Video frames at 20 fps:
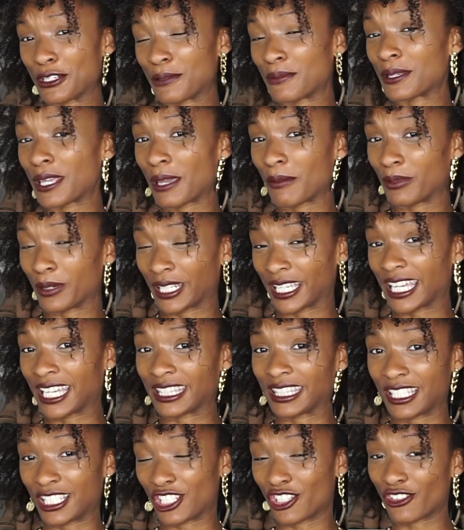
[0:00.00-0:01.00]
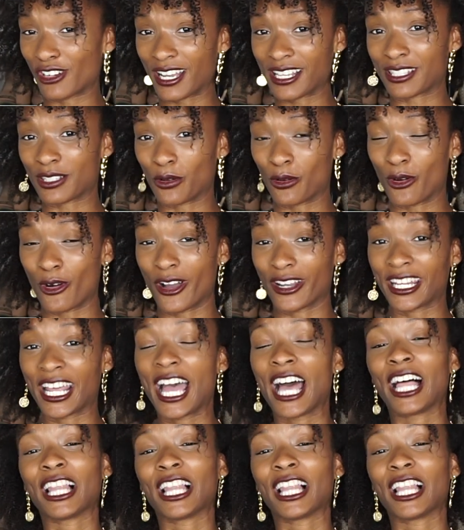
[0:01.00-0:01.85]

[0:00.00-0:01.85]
to be able to get this dress on,